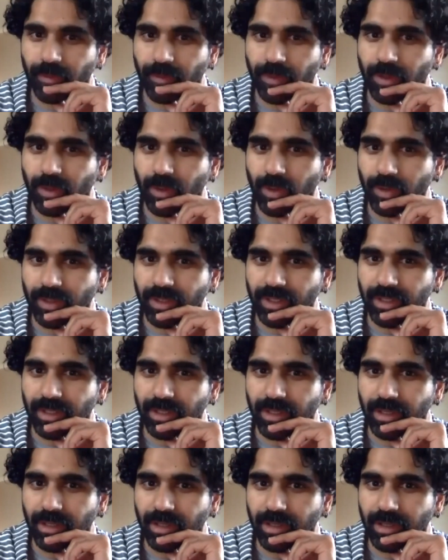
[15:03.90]
I know
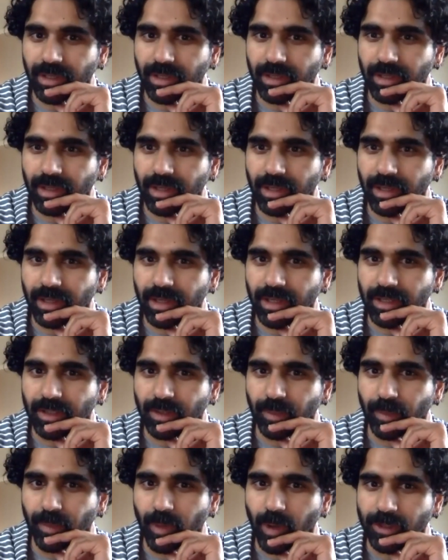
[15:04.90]
the
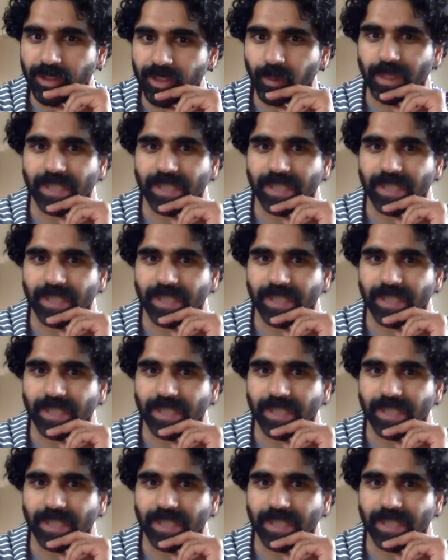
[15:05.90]
etymology.